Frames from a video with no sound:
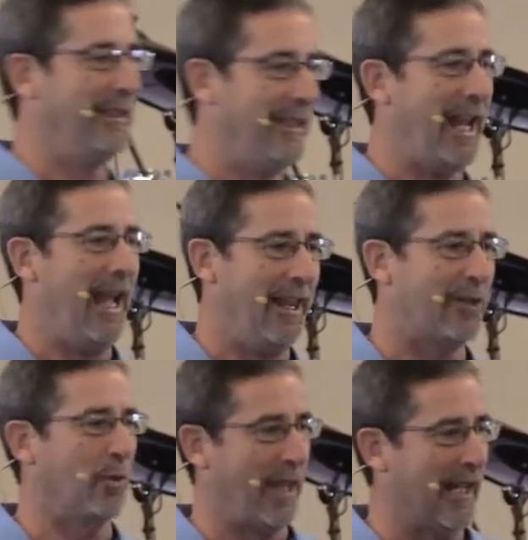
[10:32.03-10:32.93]
Yeah,
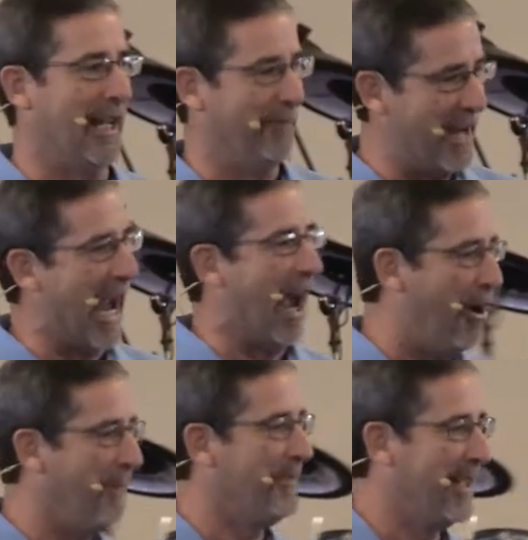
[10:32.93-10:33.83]
that's where they live
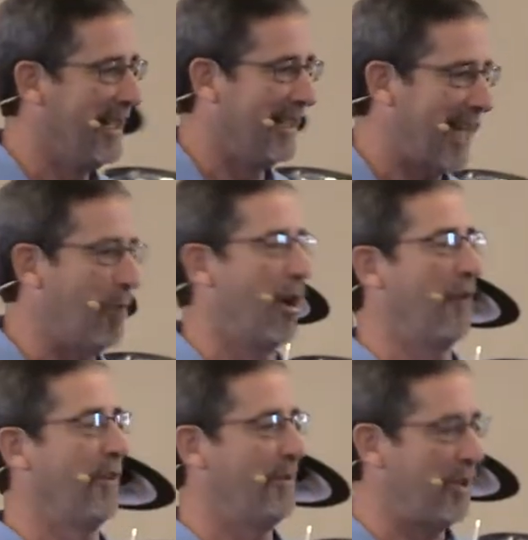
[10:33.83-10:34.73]
now. They were
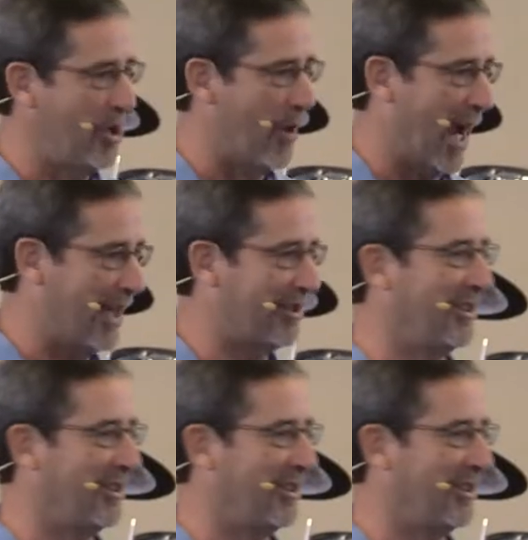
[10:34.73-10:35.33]
from the U.S.,